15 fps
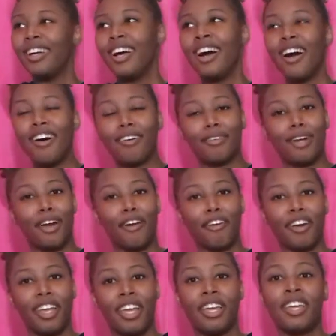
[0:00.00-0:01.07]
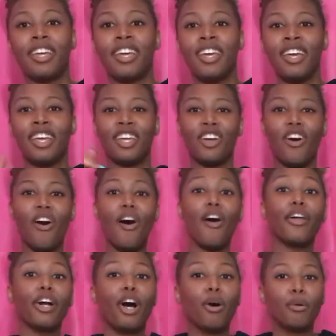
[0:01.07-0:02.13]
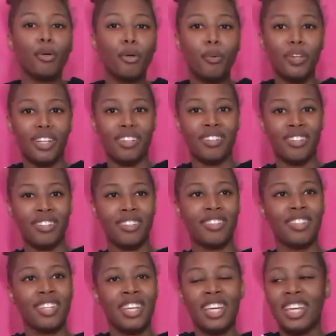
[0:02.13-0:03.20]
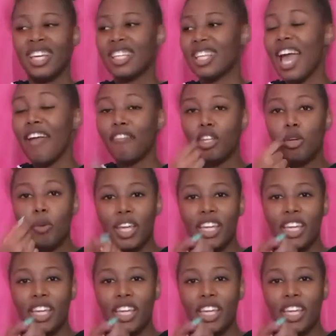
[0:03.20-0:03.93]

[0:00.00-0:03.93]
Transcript: Oh, darn it. All y'all doing is after you